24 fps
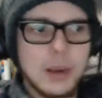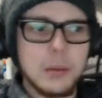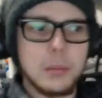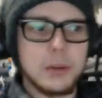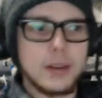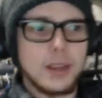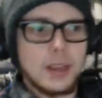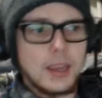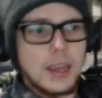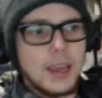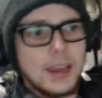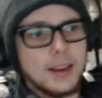
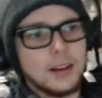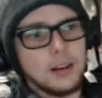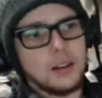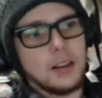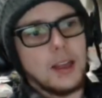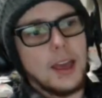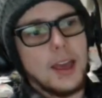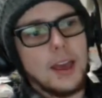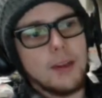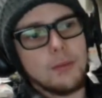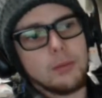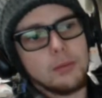to handle
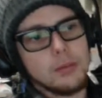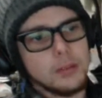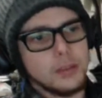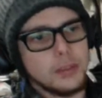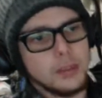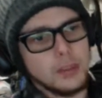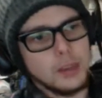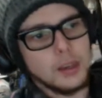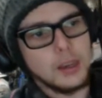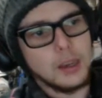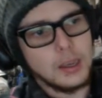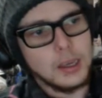
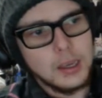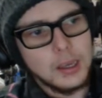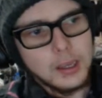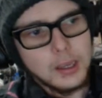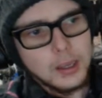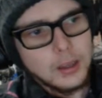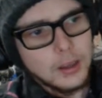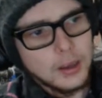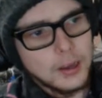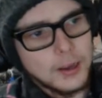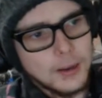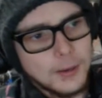everything.
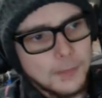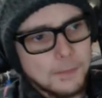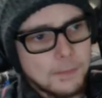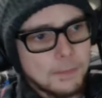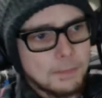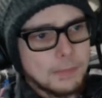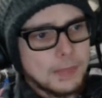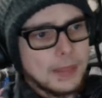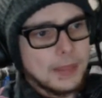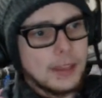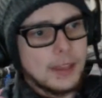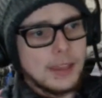
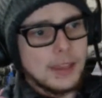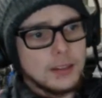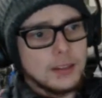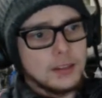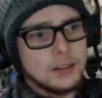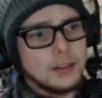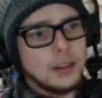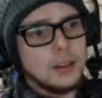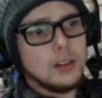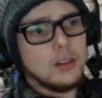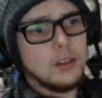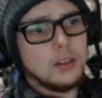He
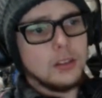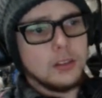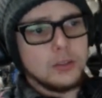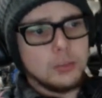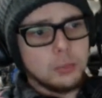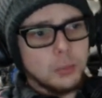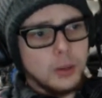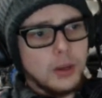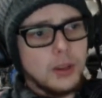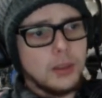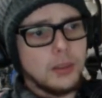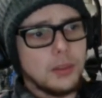does
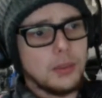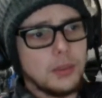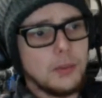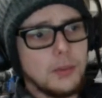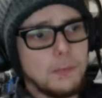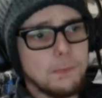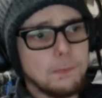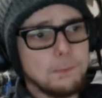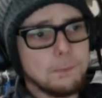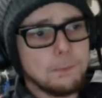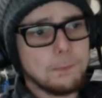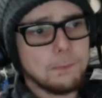
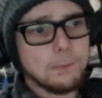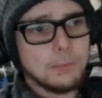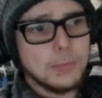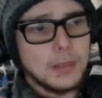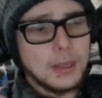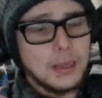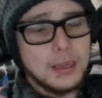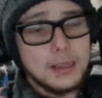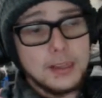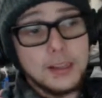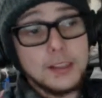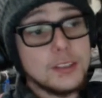
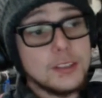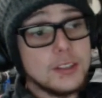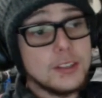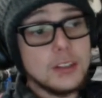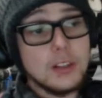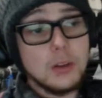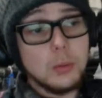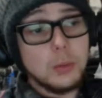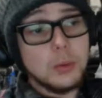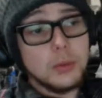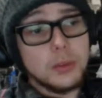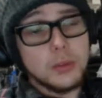
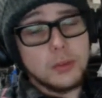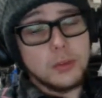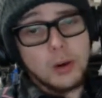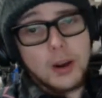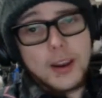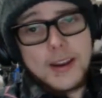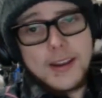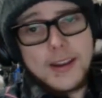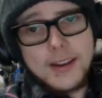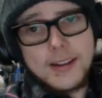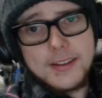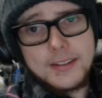deal with
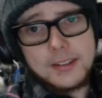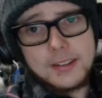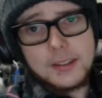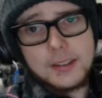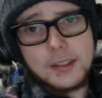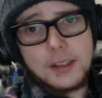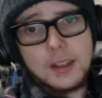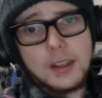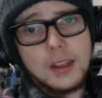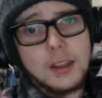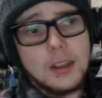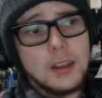Grey Knights.
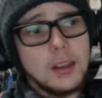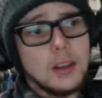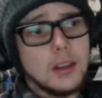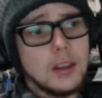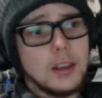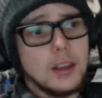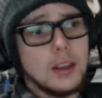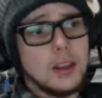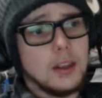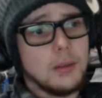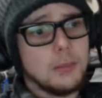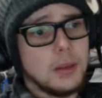
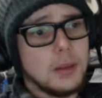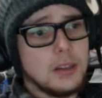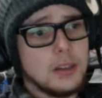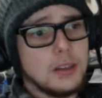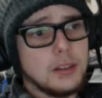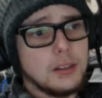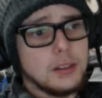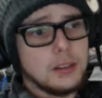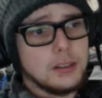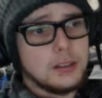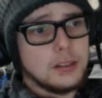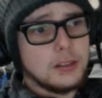
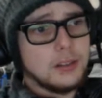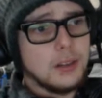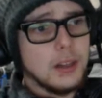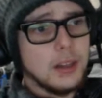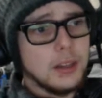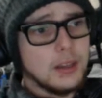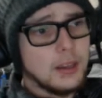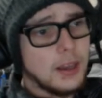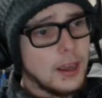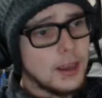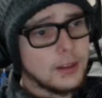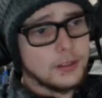He
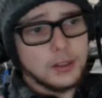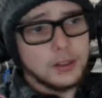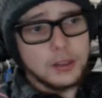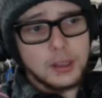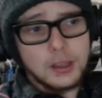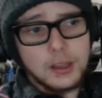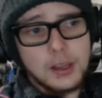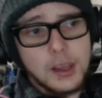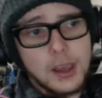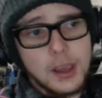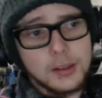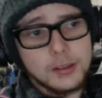has
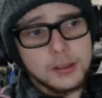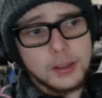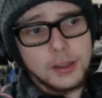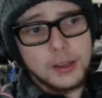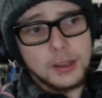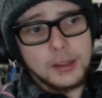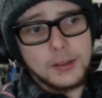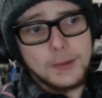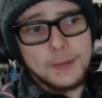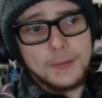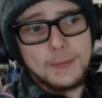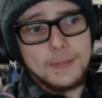
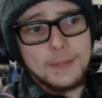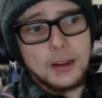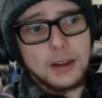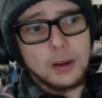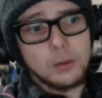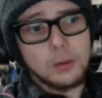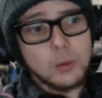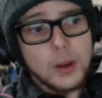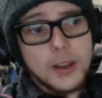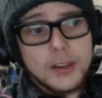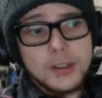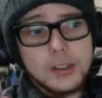a
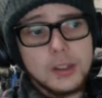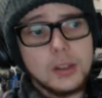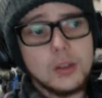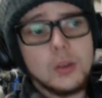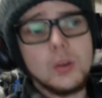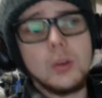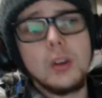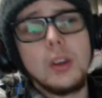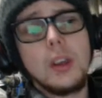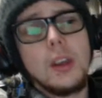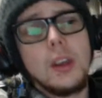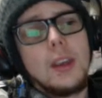
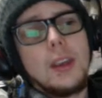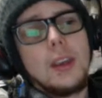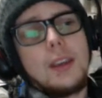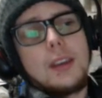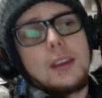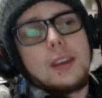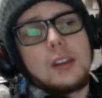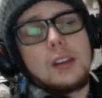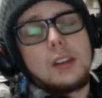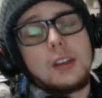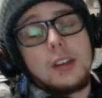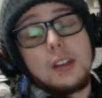retinue.
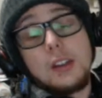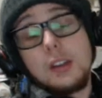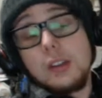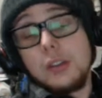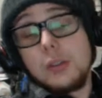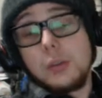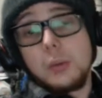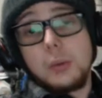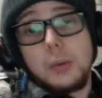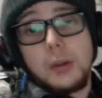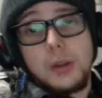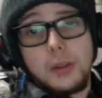He
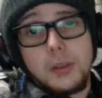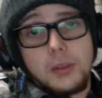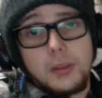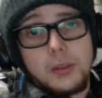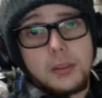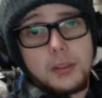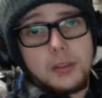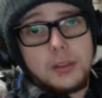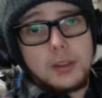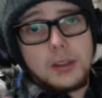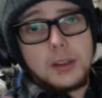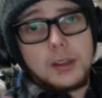deals
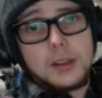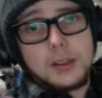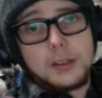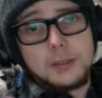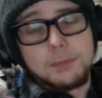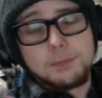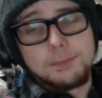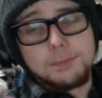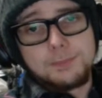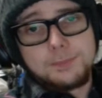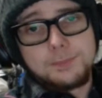with other